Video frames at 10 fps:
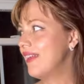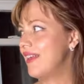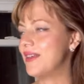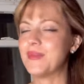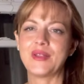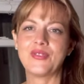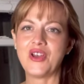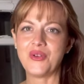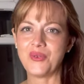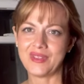And my
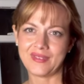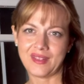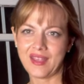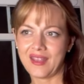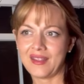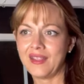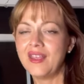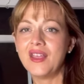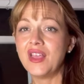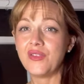thought was, I,
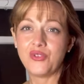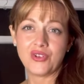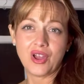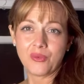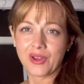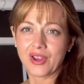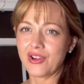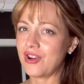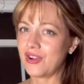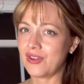if you're not wearing a
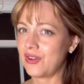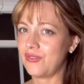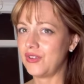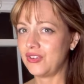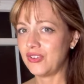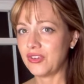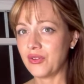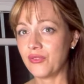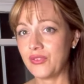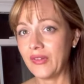garter, if you just
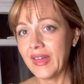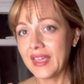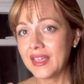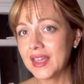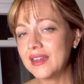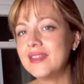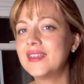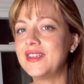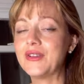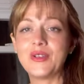don't feel like it,
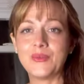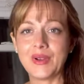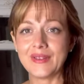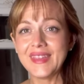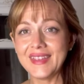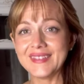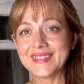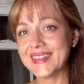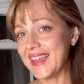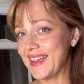you can wear these
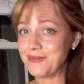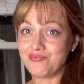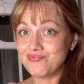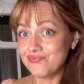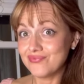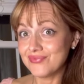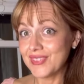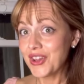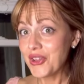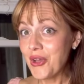and
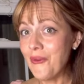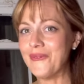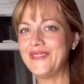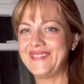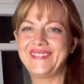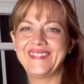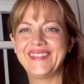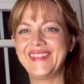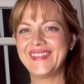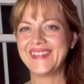there you go.
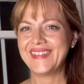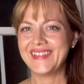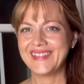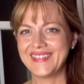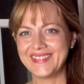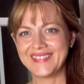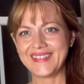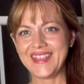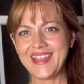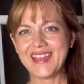So
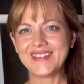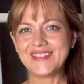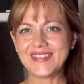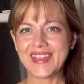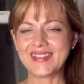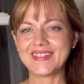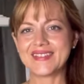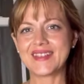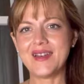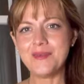yeah, I do like this
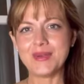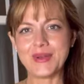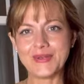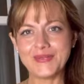combo.